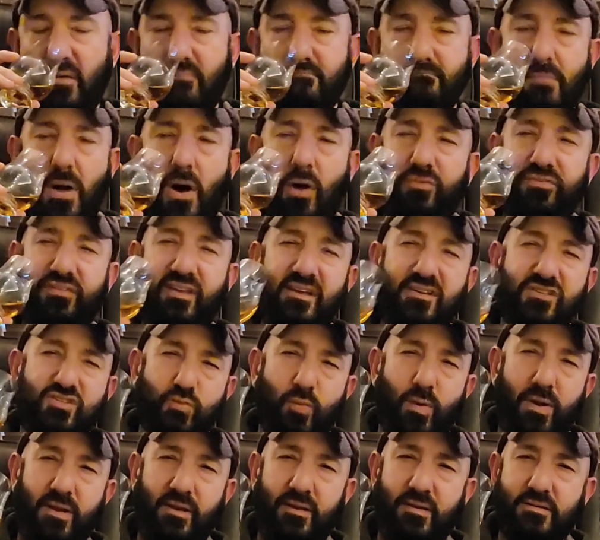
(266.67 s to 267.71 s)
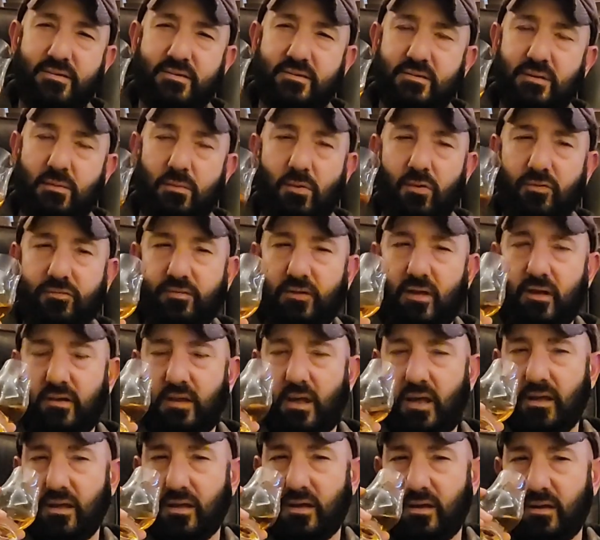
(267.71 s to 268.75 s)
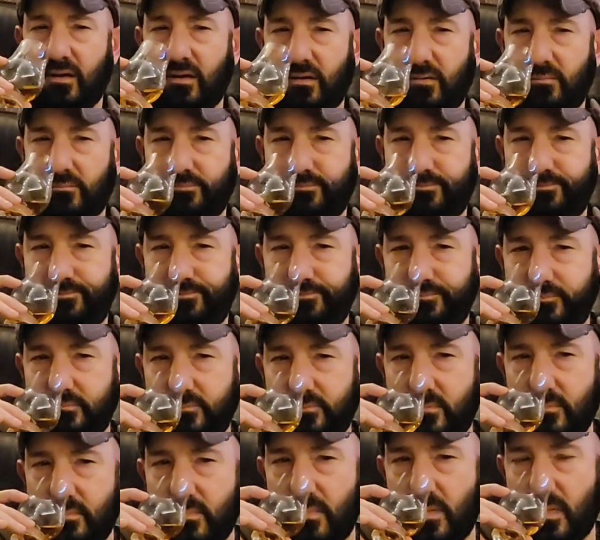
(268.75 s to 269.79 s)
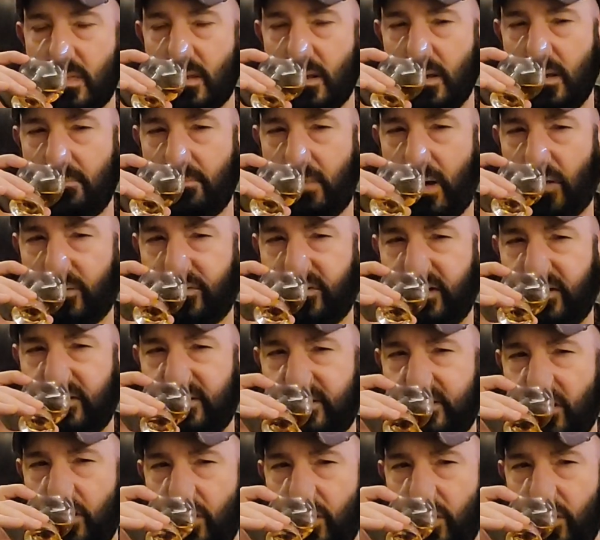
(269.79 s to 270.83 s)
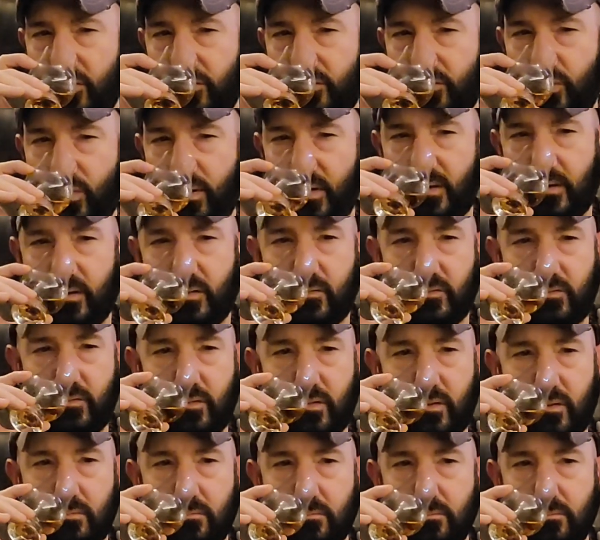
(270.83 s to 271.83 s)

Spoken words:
malty sweetness, almost like a malty cereal sweetness,